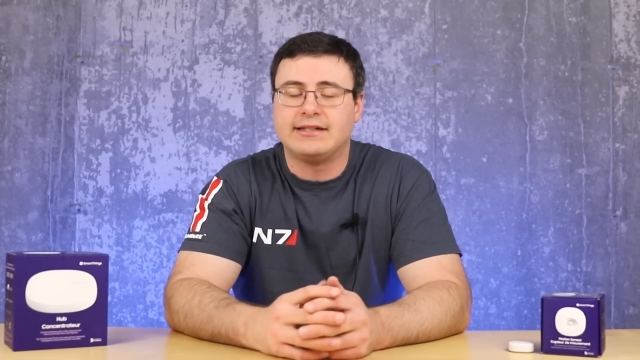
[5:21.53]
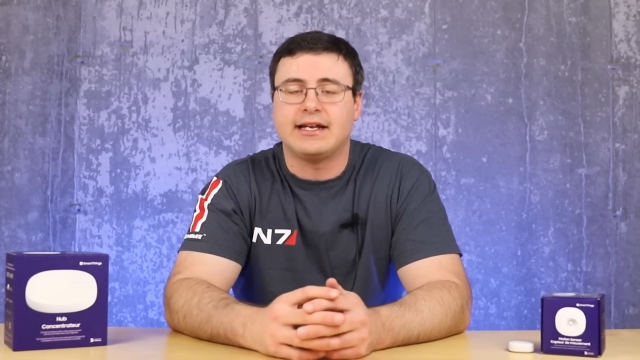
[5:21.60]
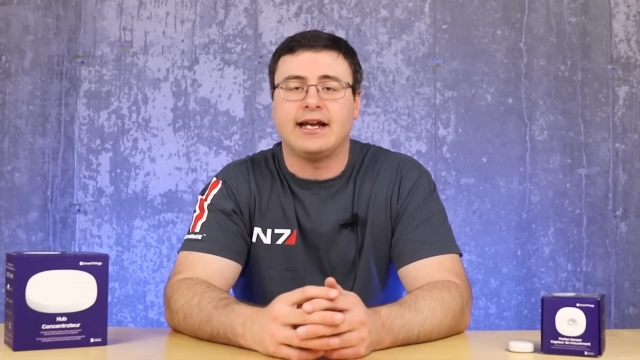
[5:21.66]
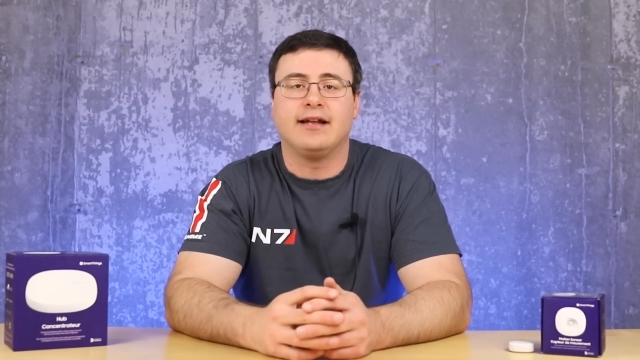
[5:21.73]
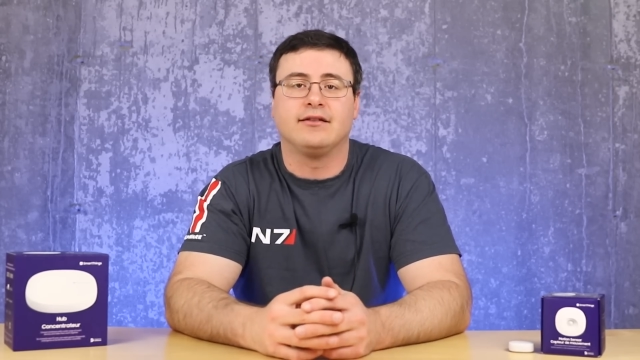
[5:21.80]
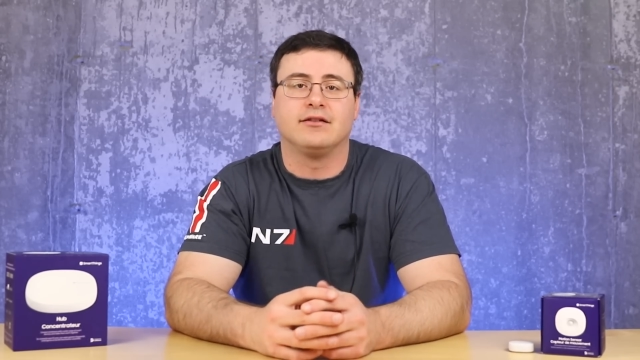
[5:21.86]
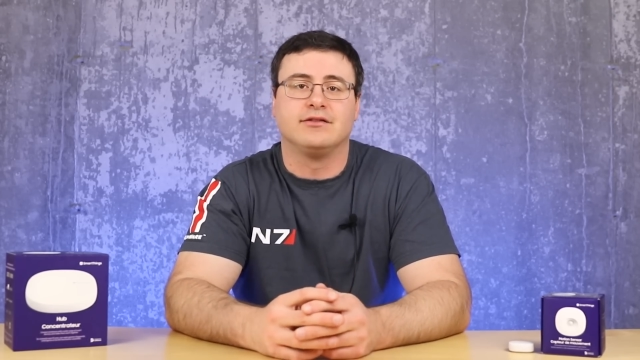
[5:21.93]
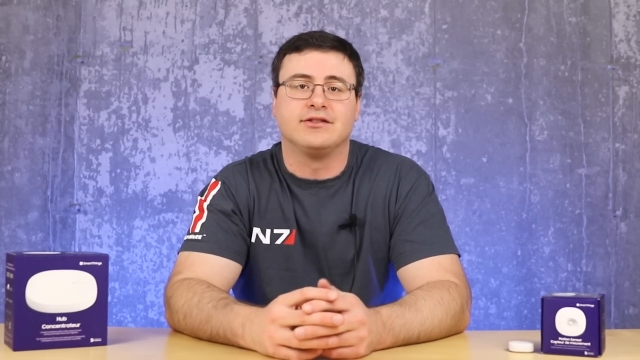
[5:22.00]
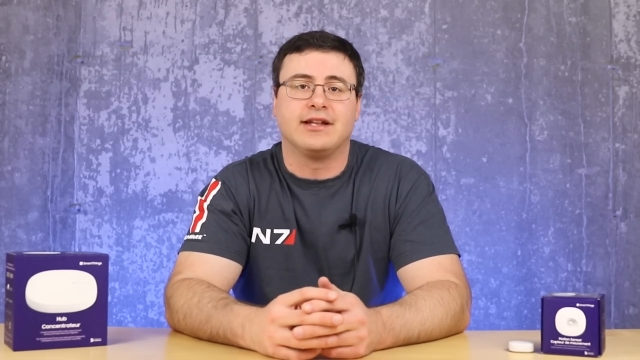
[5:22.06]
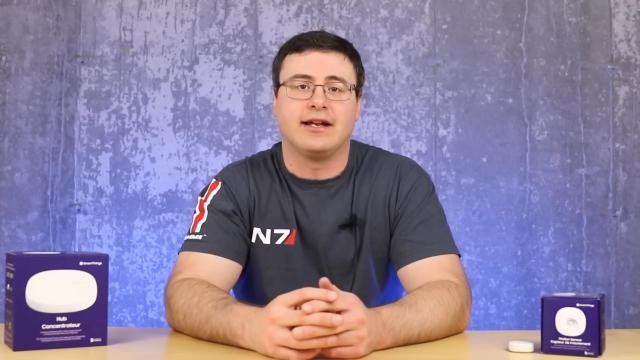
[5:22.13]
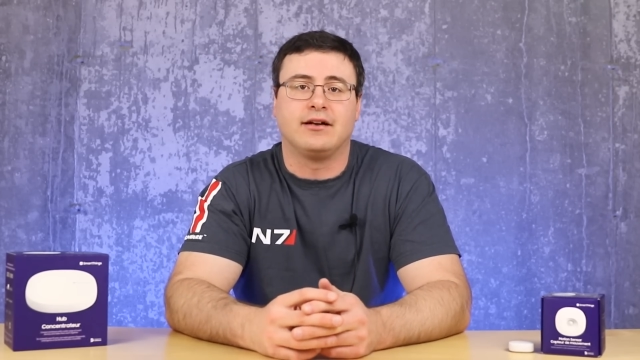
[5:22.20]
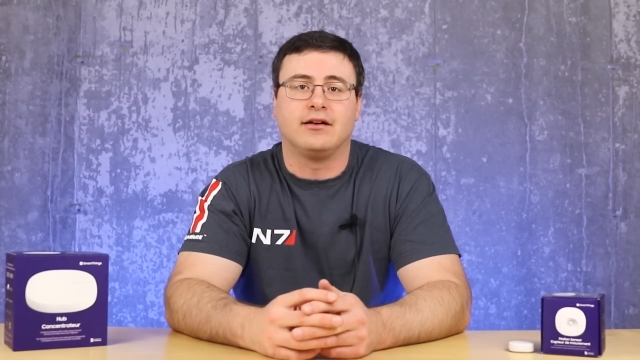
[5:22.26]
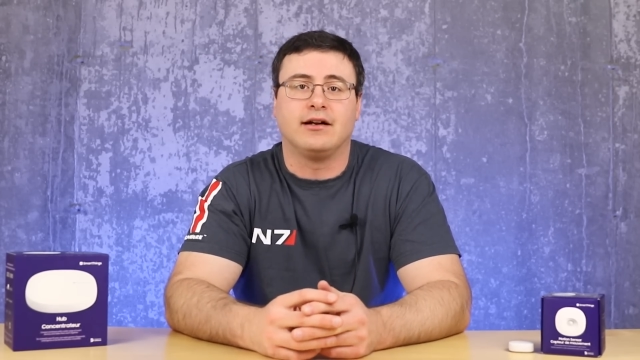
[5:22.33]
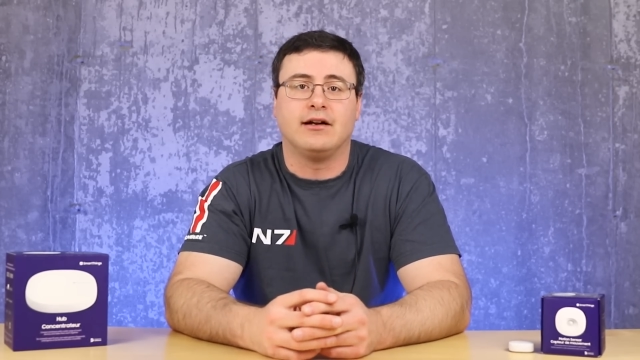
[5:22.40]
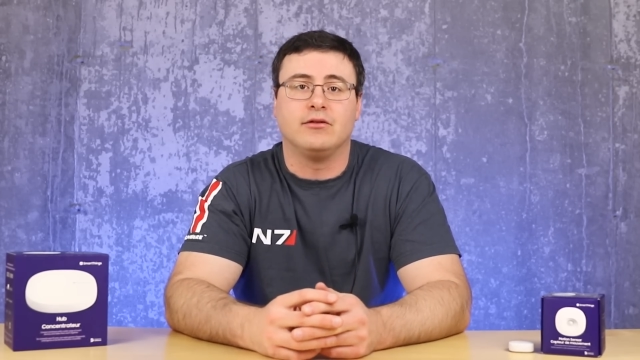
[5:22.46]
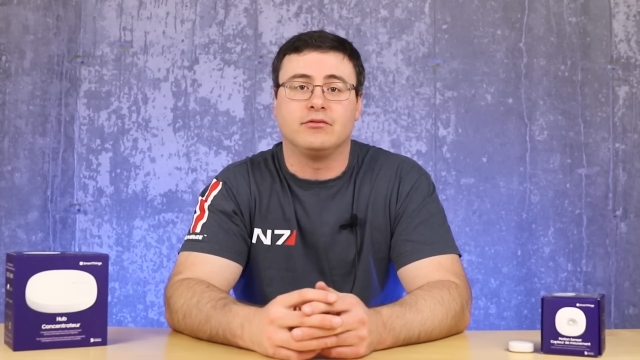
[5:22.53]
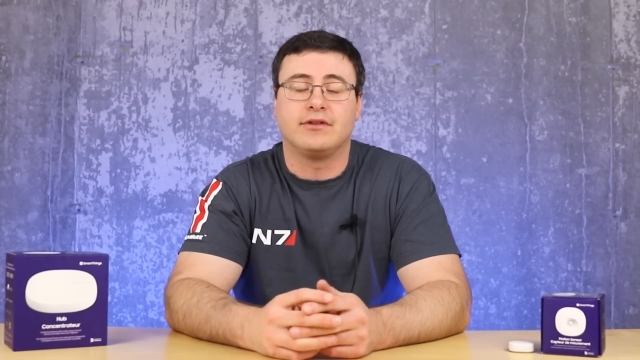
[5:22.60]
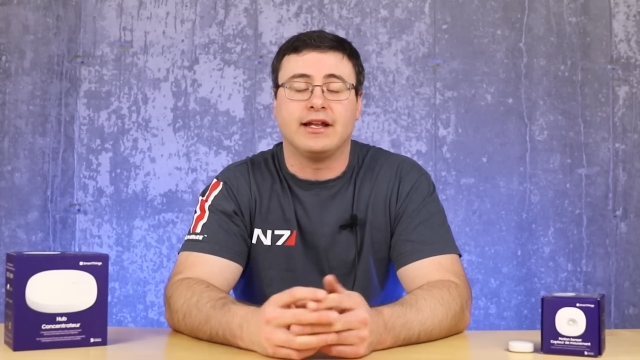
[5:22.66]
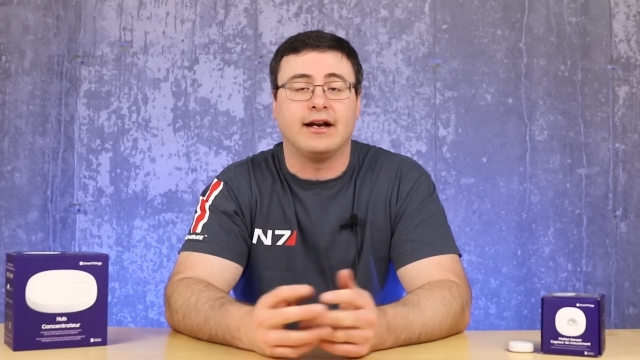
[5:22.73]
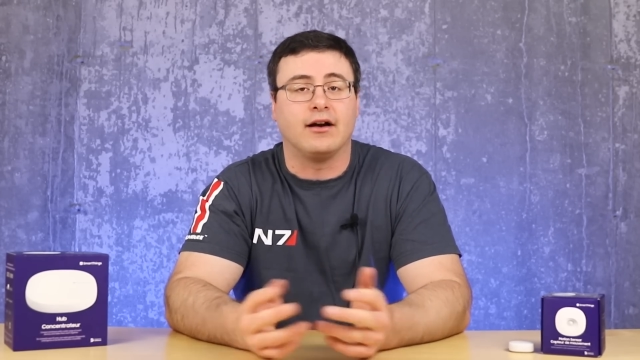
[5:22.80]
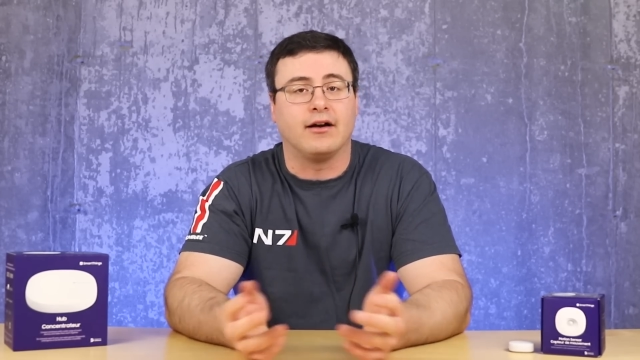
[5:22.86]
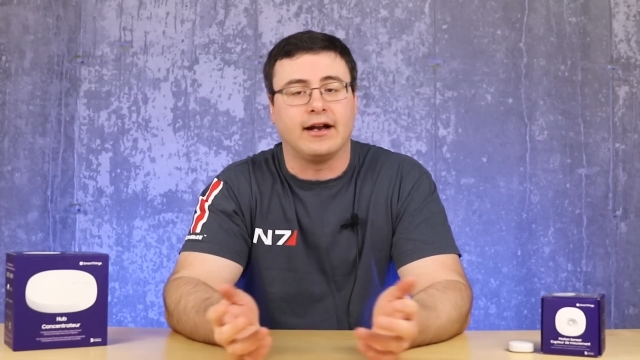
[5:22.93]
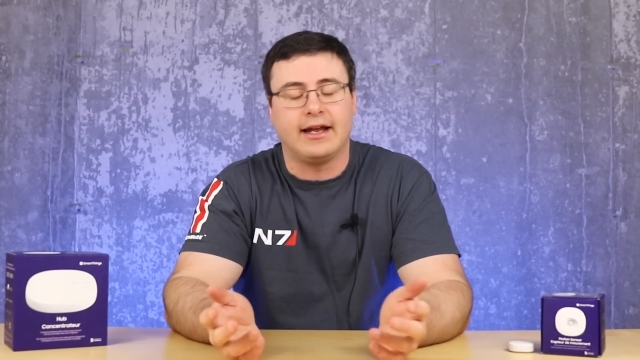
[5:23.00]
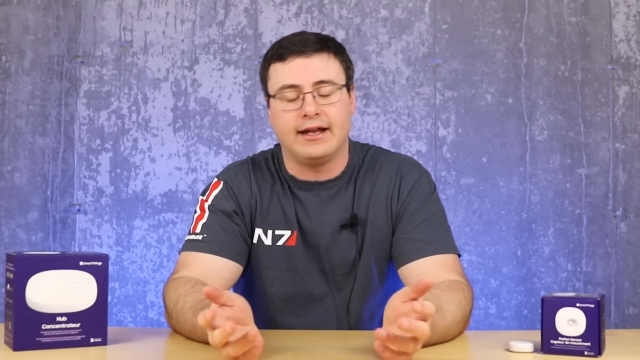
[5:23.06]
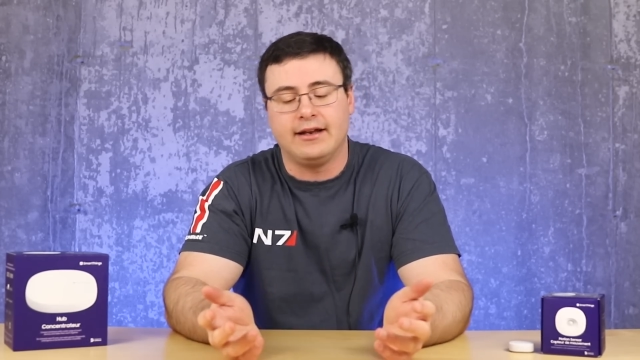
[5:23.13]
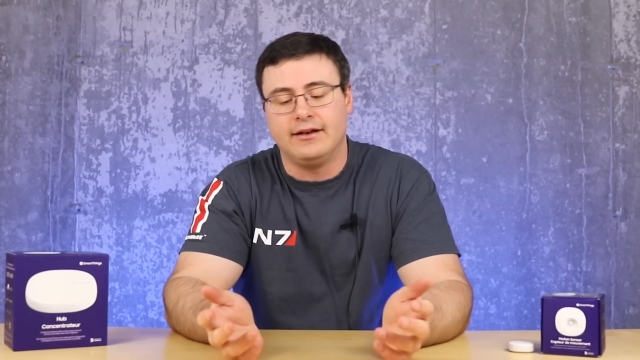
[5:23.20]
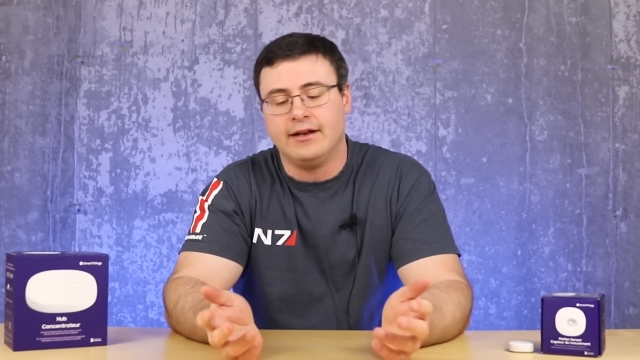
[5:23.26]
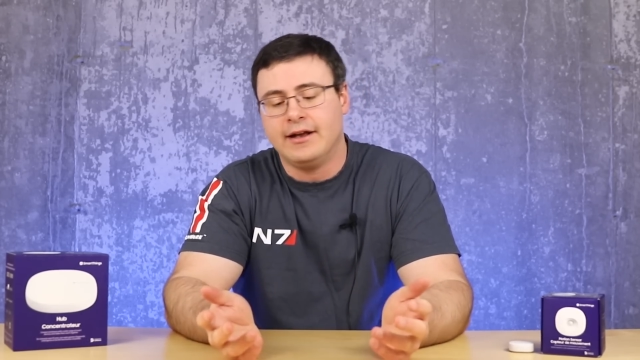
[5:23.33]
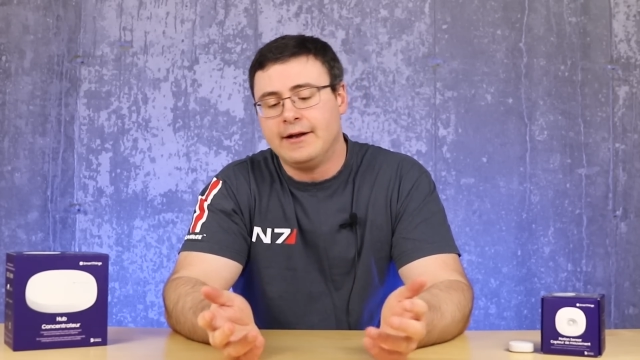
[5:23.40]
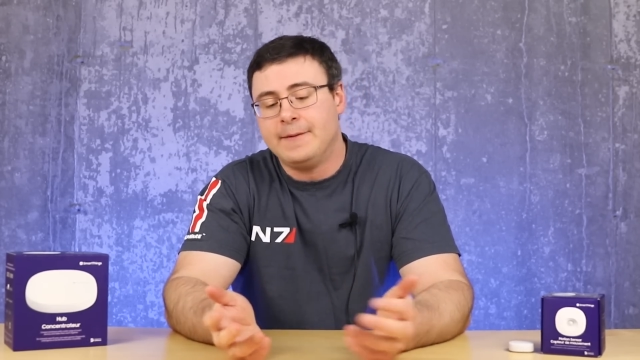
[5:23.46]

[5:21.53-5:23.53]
handlers that are out there. And